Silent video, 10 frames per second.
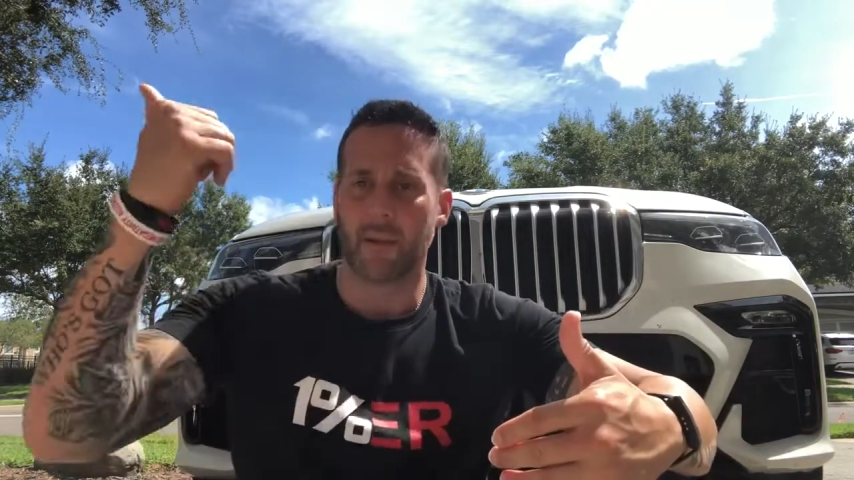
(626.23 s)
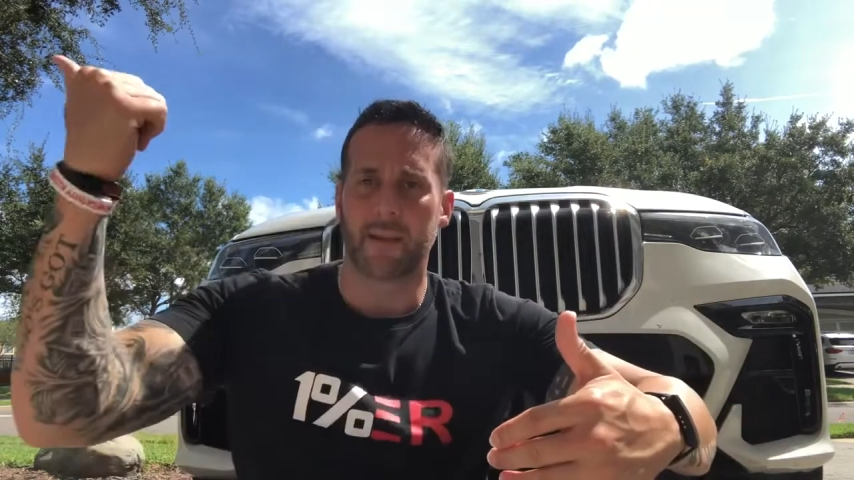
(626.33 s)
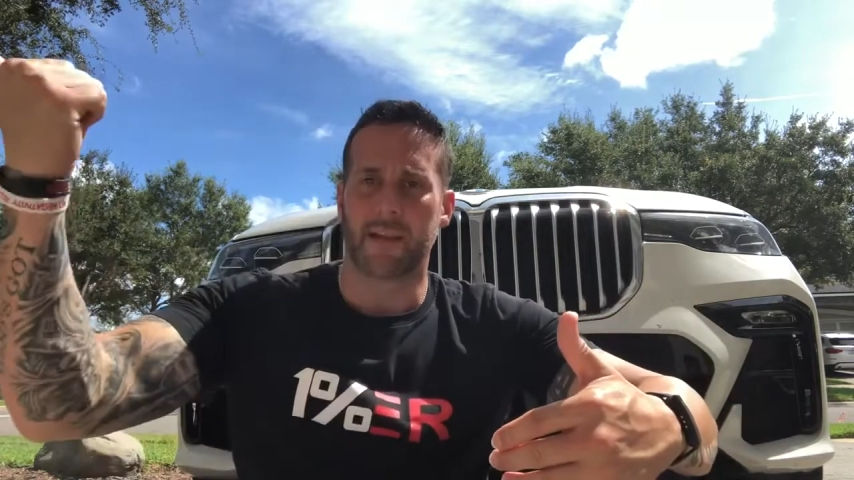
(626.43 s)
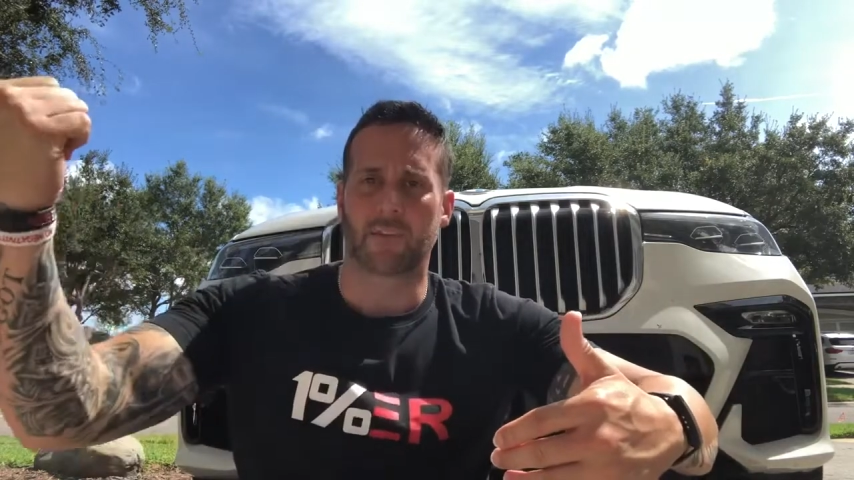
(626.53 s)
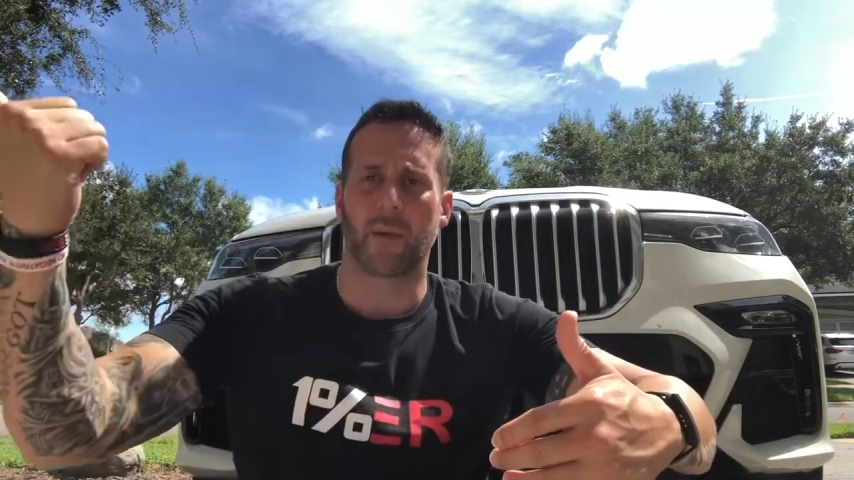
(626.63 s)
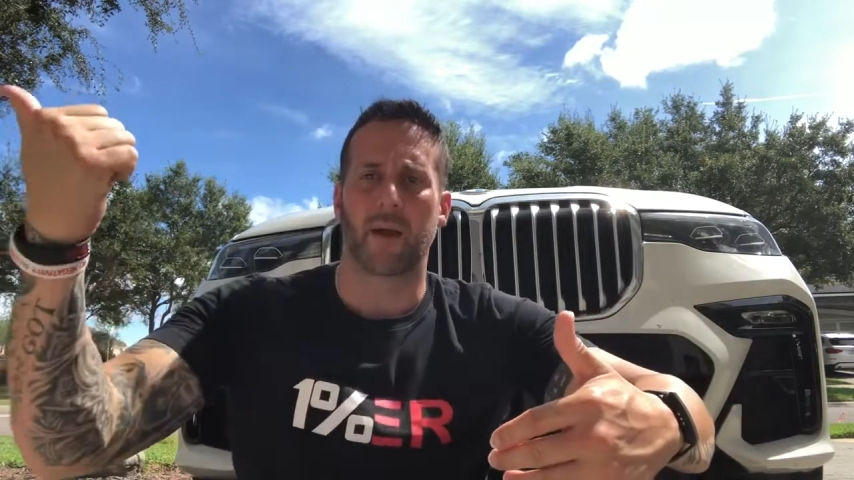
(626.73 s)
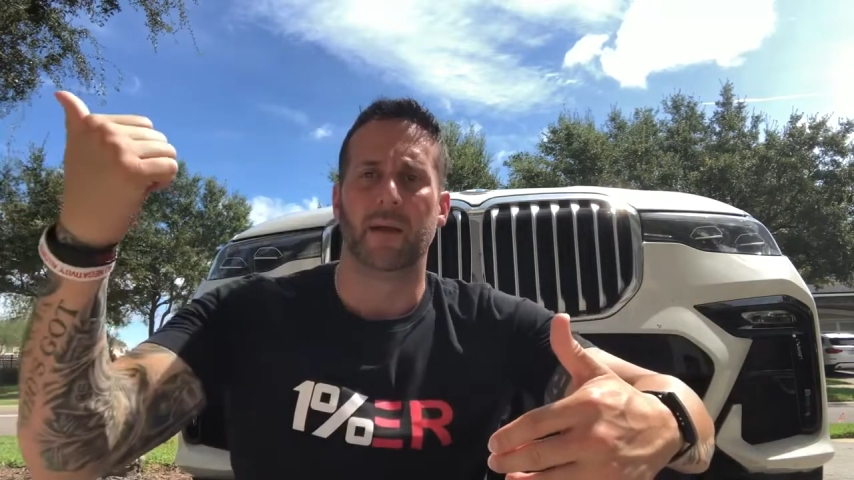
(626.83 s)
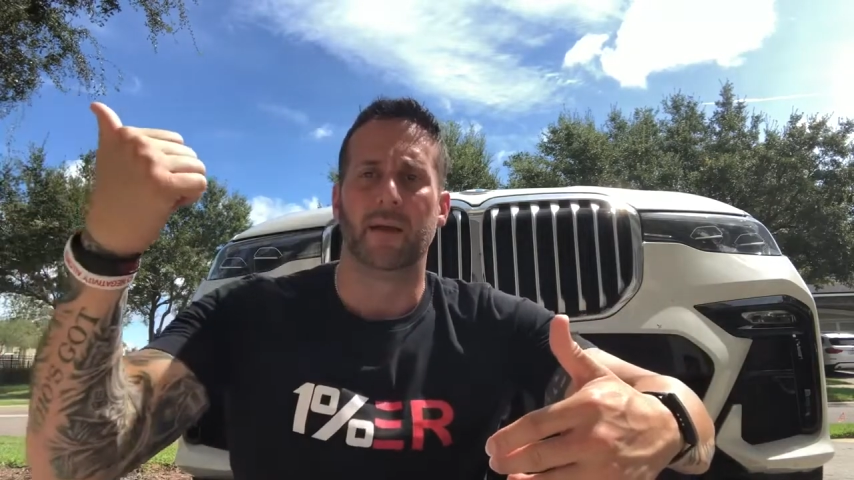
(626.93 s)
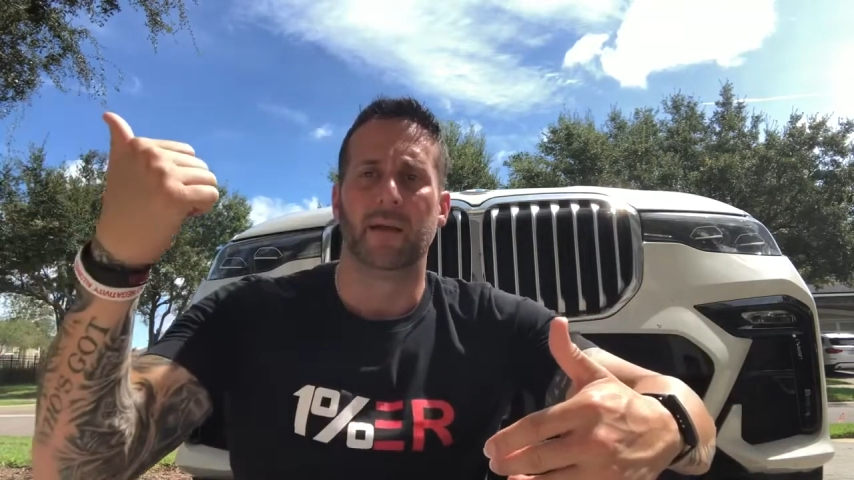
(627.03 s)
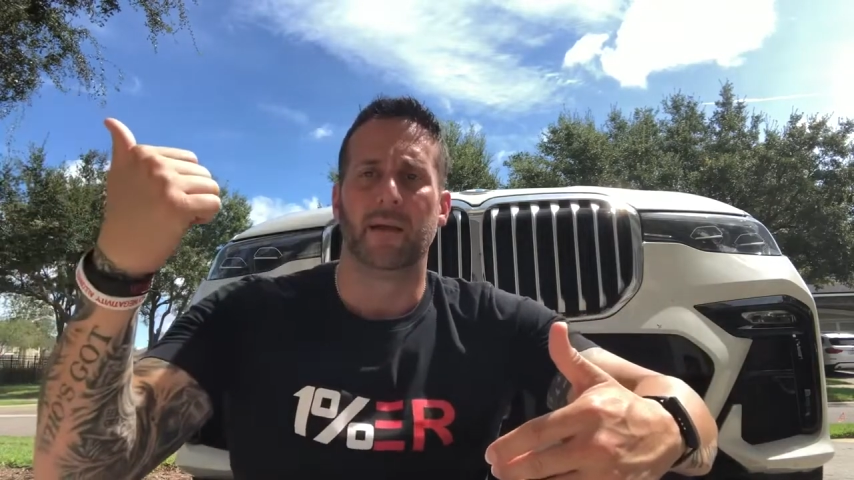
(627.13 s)
Guess what?
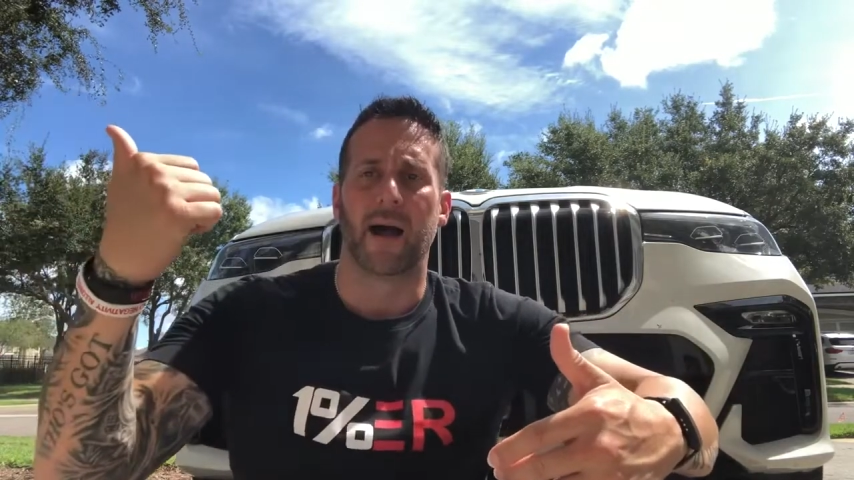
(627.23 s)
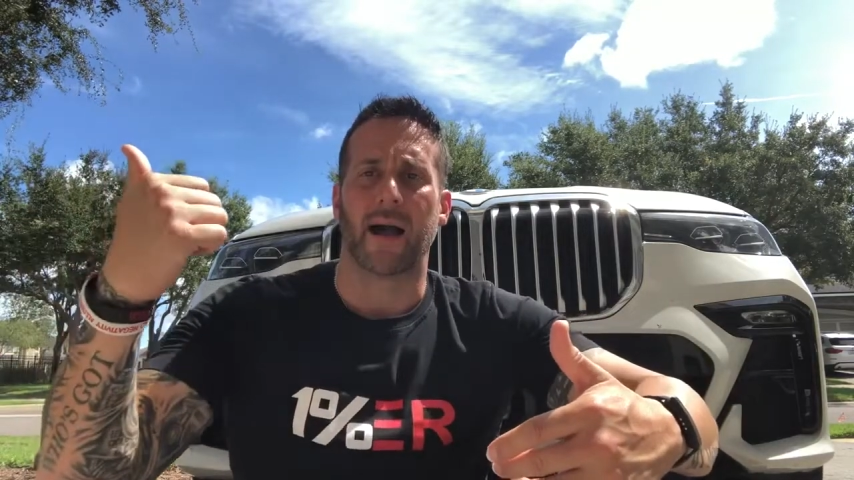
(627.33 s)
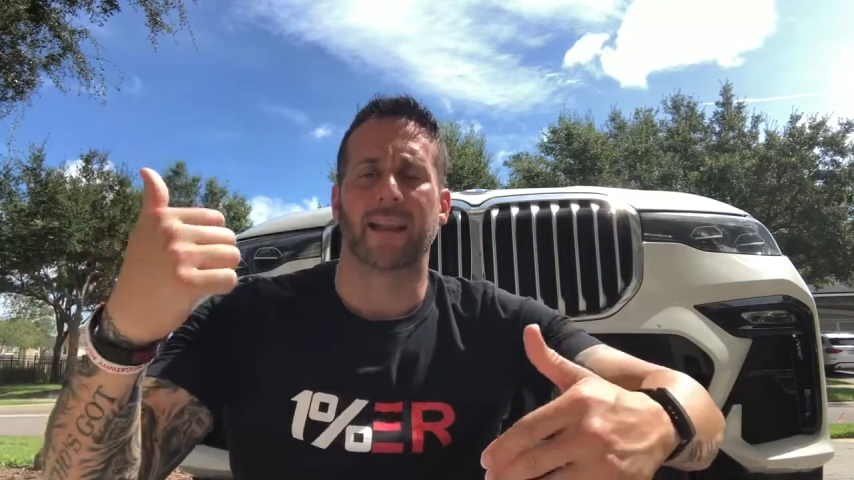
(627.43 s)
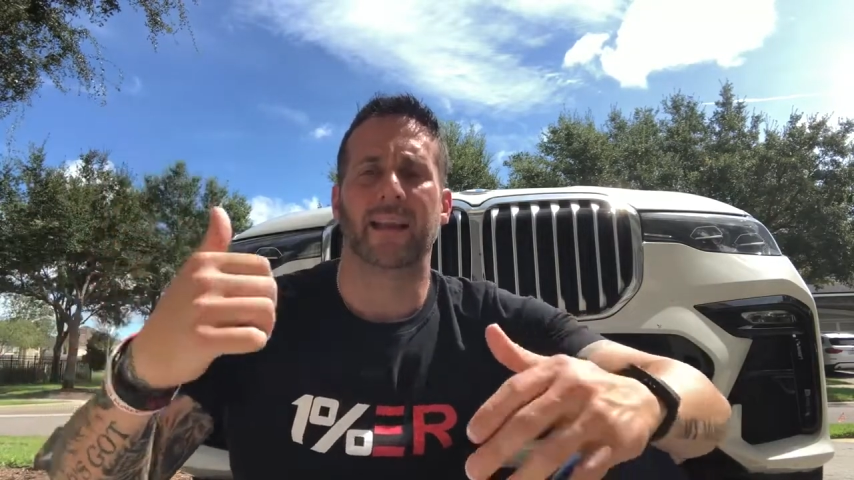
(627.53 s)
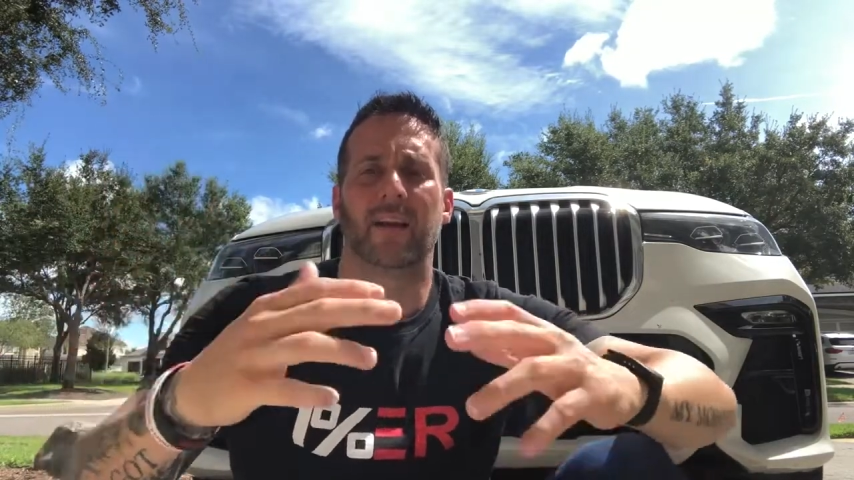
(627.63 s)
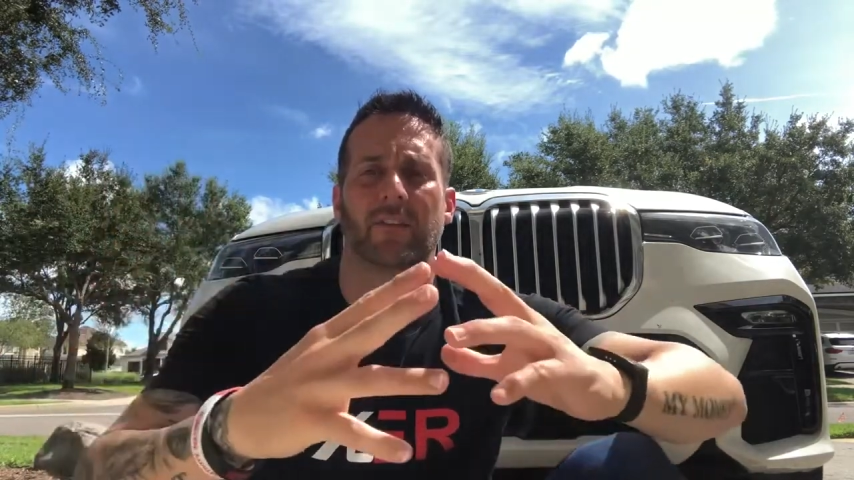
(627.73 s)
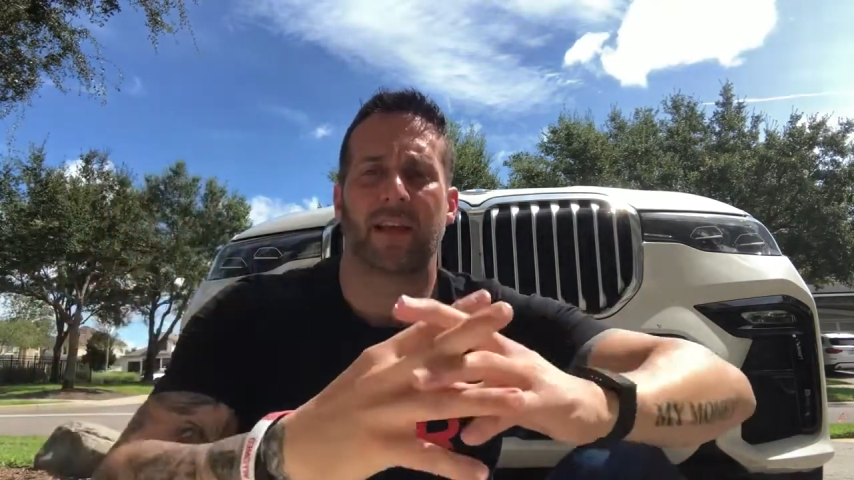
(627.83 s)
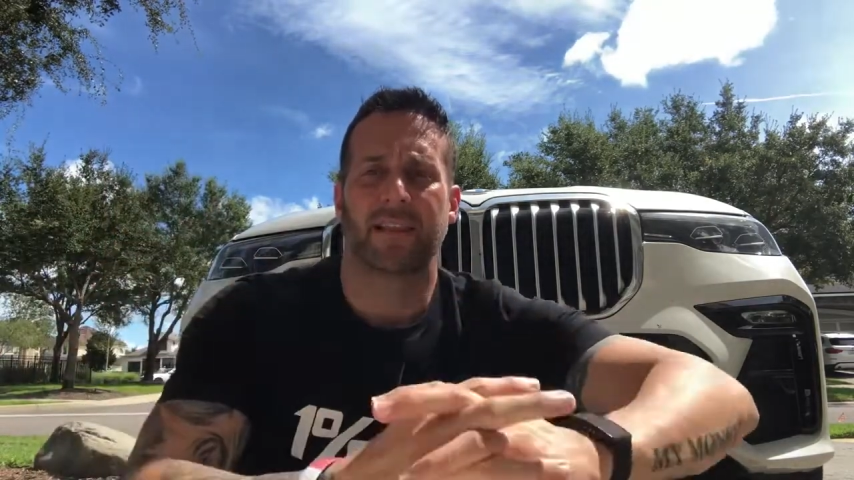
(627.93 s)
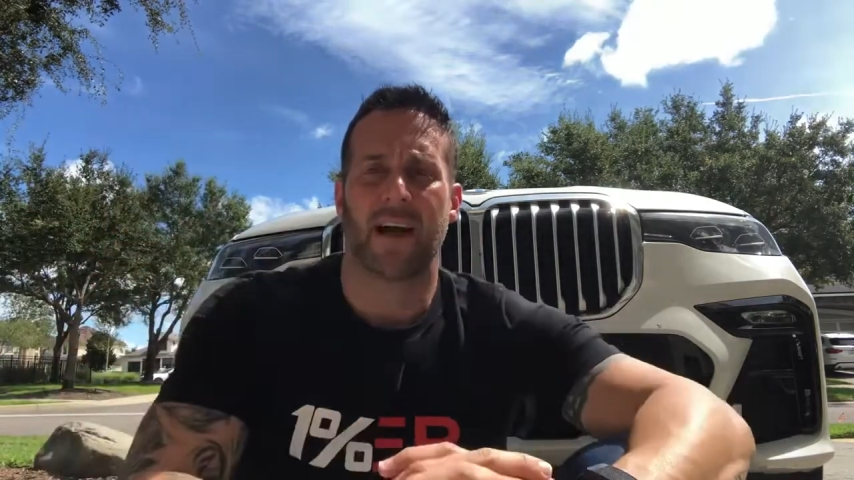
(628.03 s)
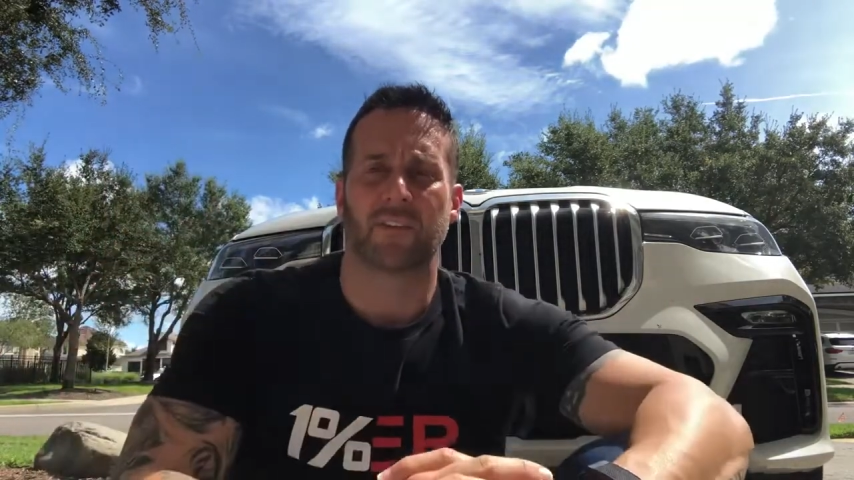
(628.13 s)
I need another
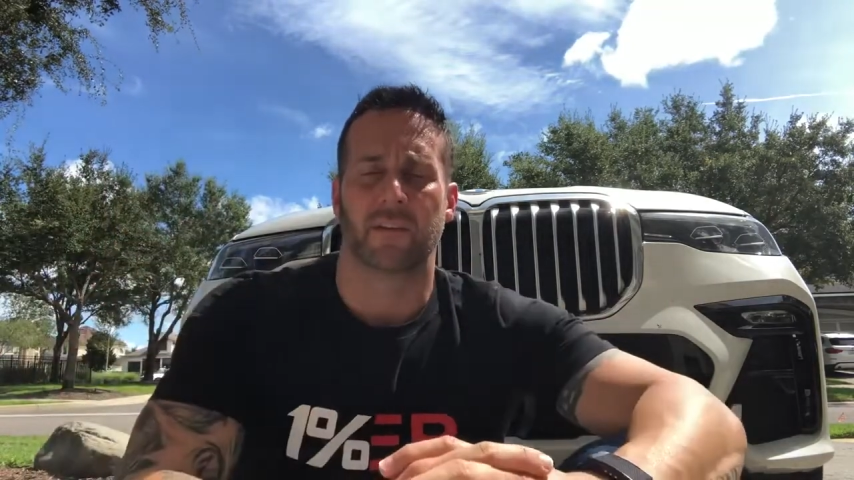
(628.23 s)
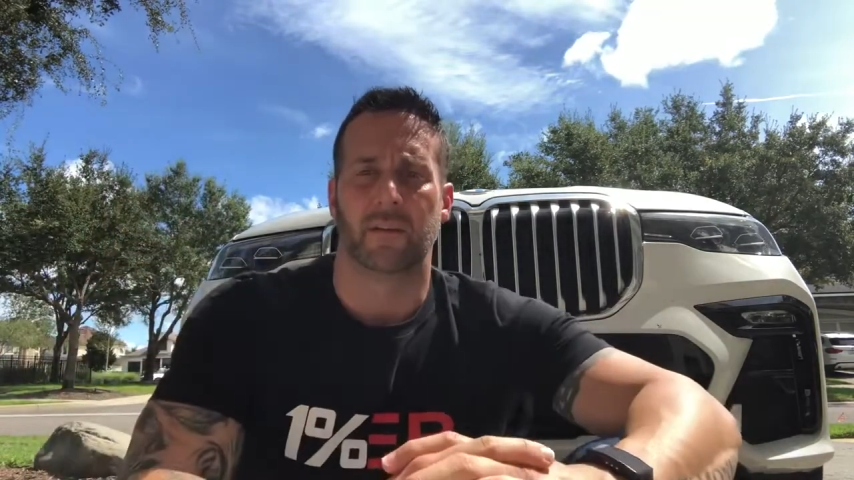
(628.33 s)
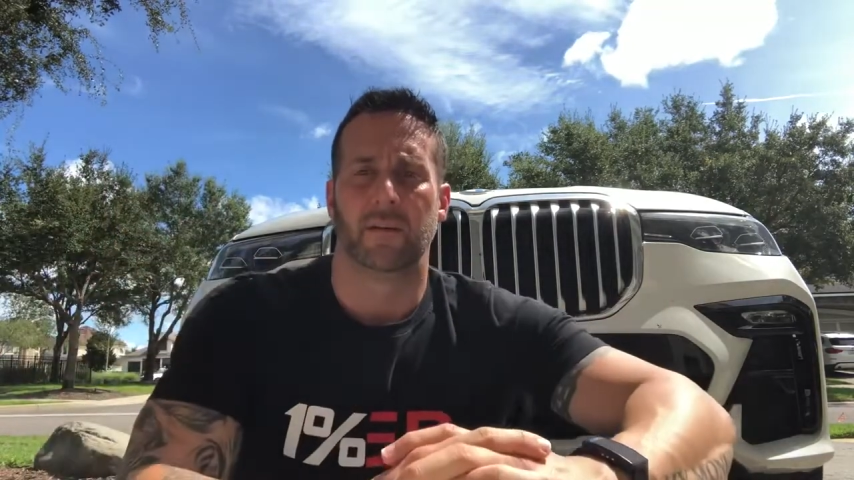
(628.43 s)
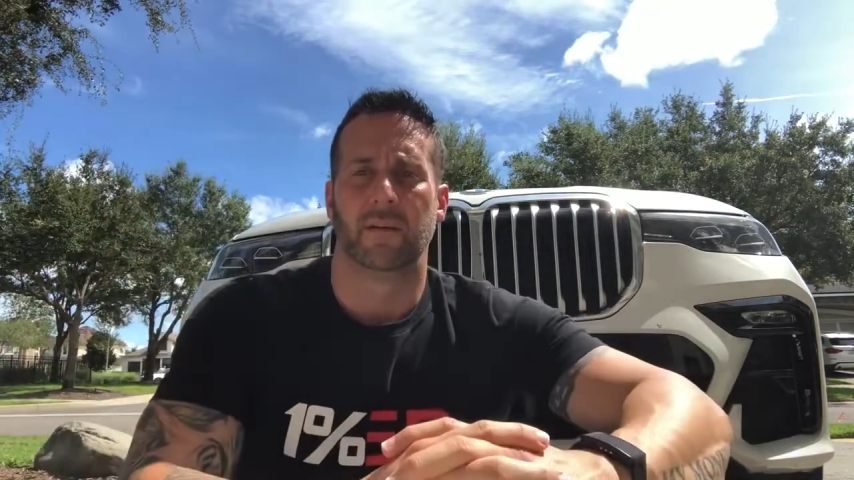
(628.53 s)
$10,000.